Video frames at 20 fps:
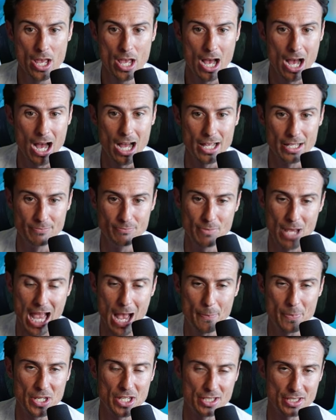I'm
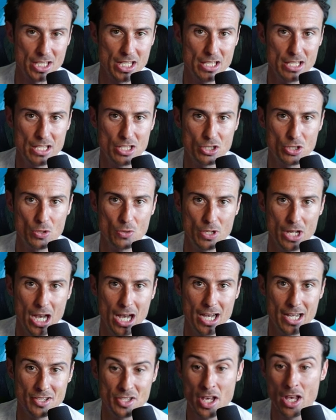happy to see these two
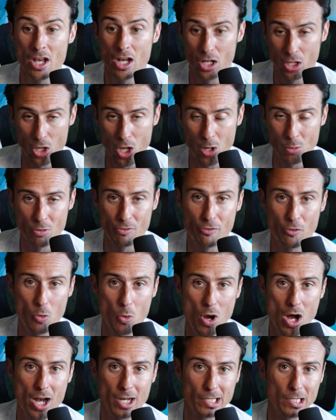guys, along with
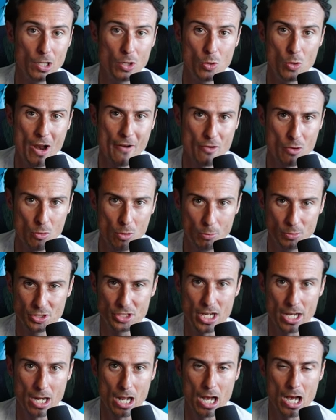Fuaga, who everyone was
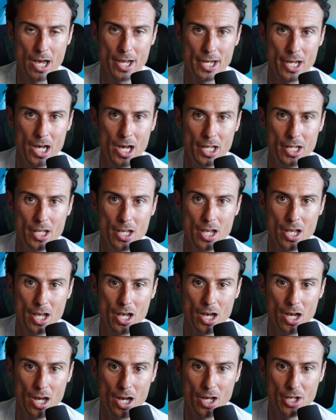kind of high on,
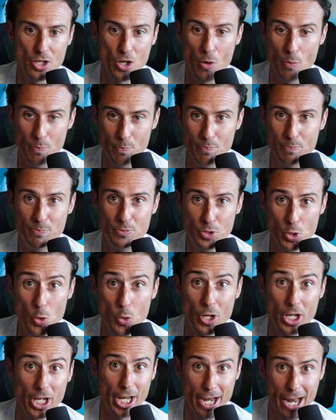
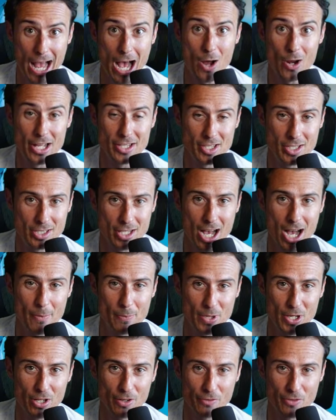duking out at the
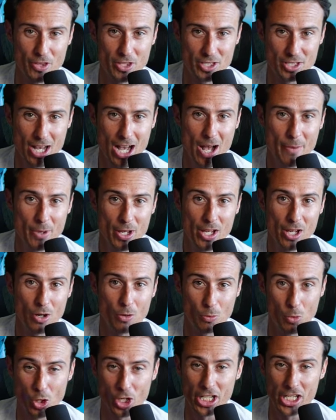top here for the top
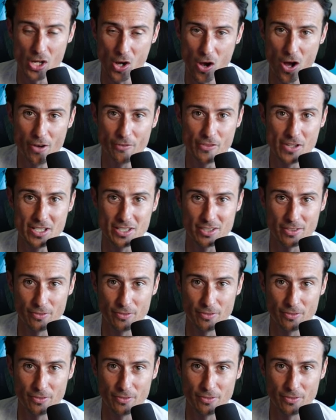rookie offensive